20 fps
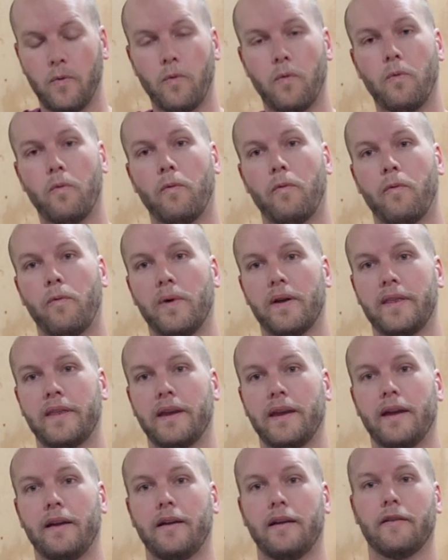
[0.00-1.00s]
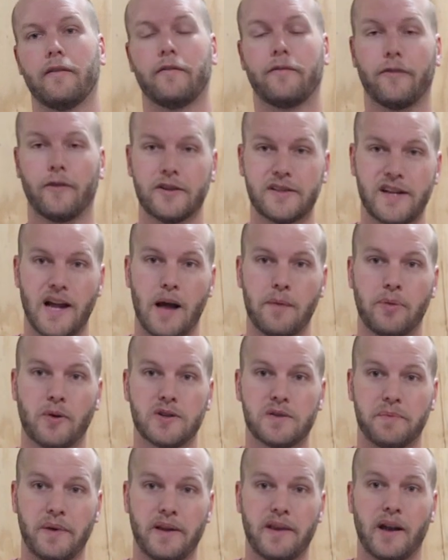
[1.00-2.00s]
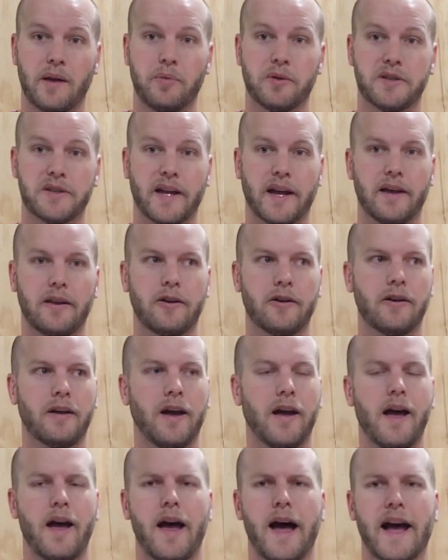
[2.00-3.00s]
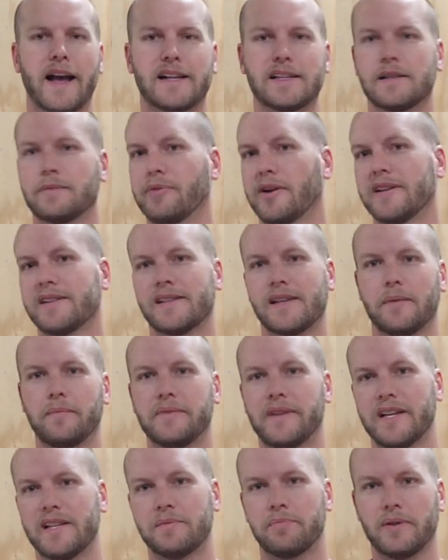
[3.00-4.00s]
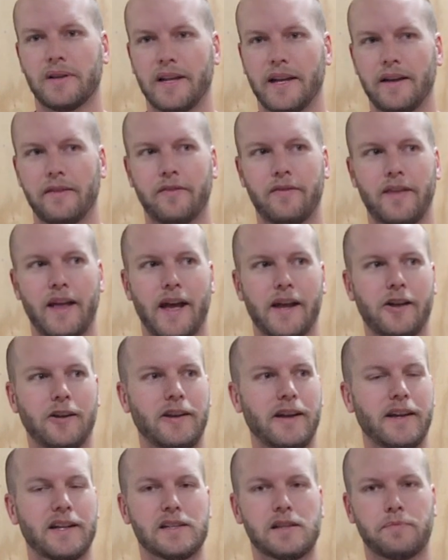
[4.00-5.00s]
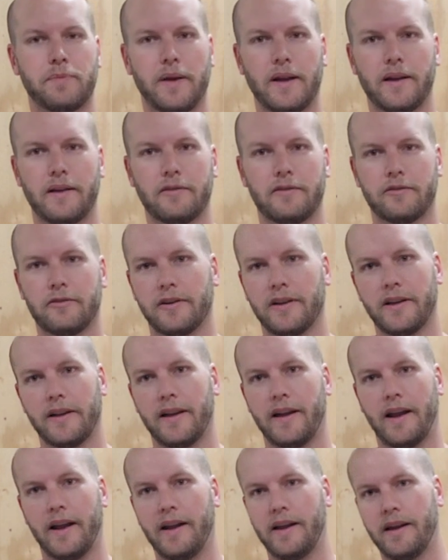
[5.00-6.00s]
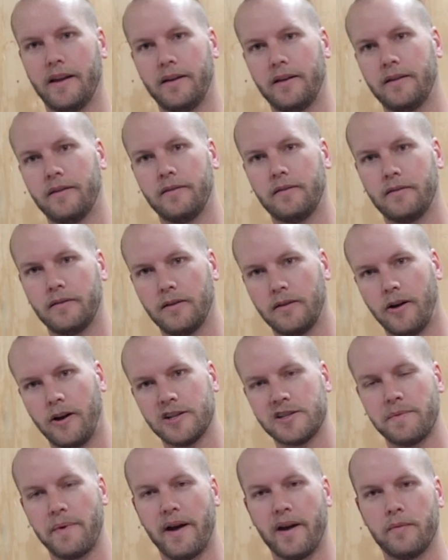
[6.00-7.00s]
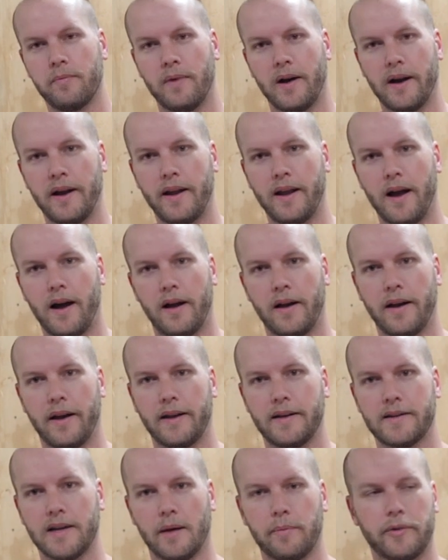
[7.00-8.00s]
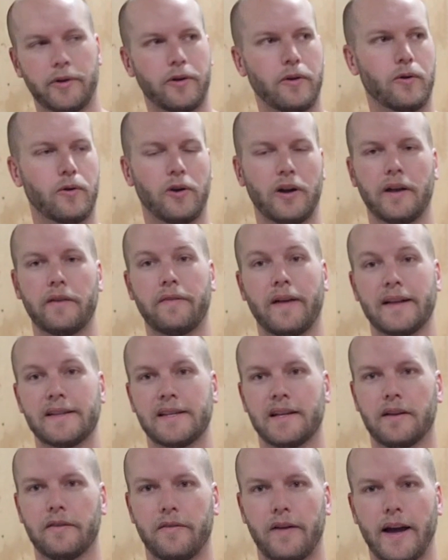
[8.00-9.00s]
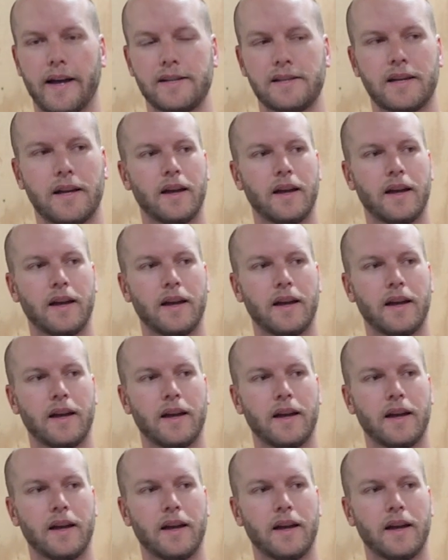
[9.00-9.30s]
With the first compost bin that I put together, I expressed some disbelief that you need to spend really any large amount of money on a tumbler or any fancy device.